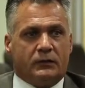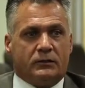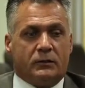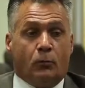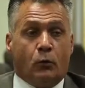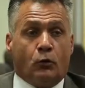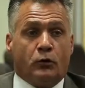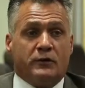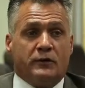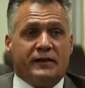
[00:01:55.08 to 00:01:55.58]

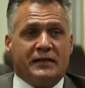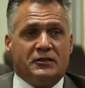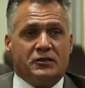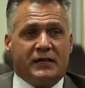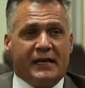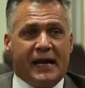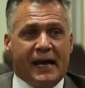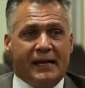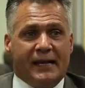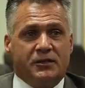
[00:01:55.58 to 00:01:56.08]
The Board of
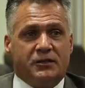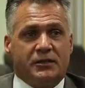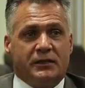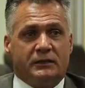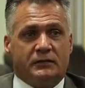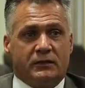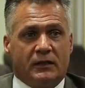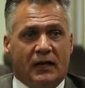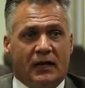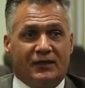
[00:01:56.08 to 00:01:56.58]

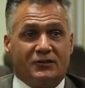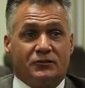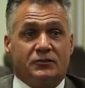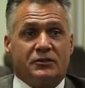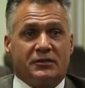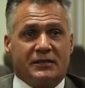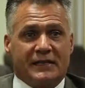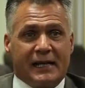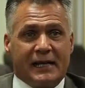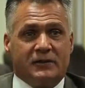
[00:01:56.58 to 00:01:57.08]
Education
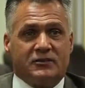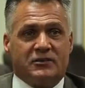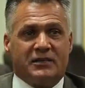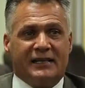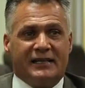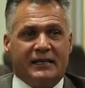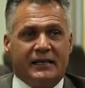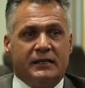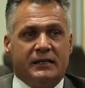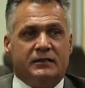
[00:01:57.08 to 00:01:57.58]
understands
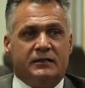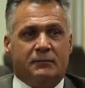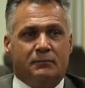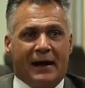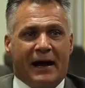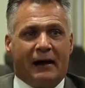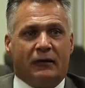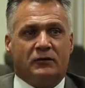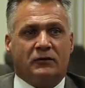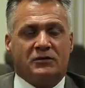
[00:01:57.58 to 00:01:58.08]
the need to
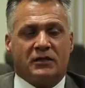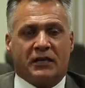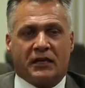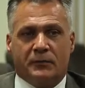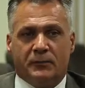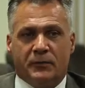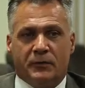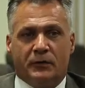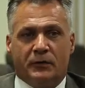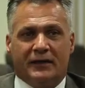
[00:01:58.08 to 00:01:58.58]
balance the
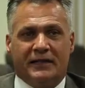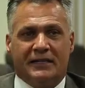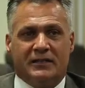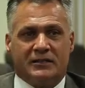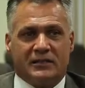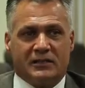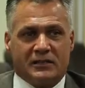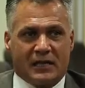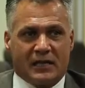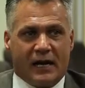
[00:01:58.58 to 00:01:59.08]

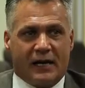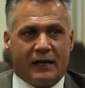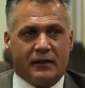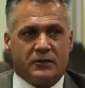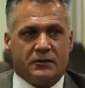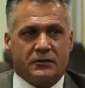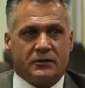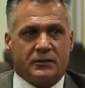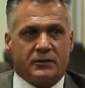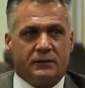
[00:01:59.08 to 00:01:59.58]
community's
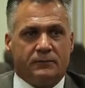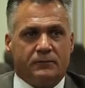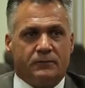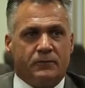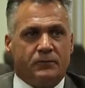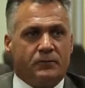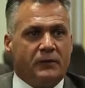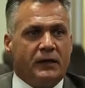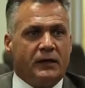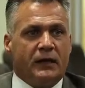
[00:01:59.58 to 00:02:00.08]
desires
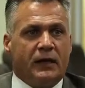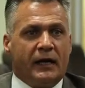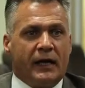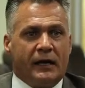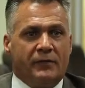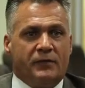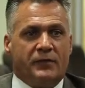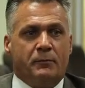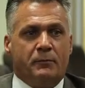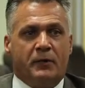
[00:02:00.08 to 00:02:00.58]

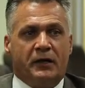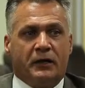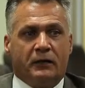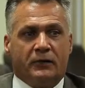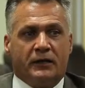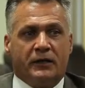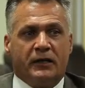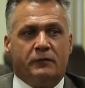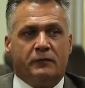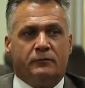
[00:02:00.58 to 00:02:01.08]
and the
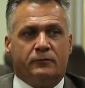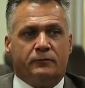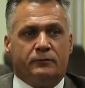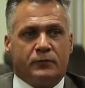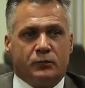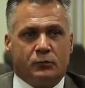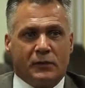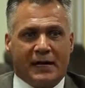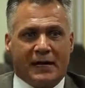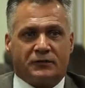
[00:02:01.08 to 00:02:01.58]
ability
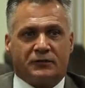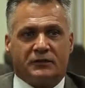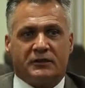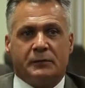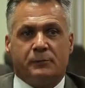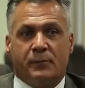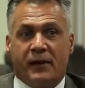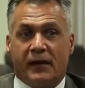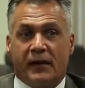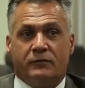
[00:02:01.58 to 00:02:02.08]
to
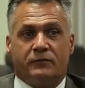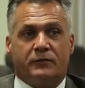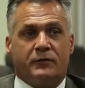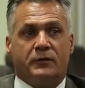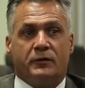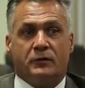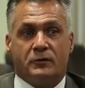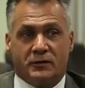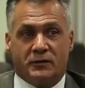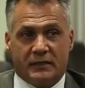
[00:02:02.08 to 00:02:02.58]
actually pay
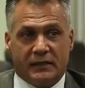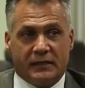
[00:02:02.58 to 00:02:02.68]
for those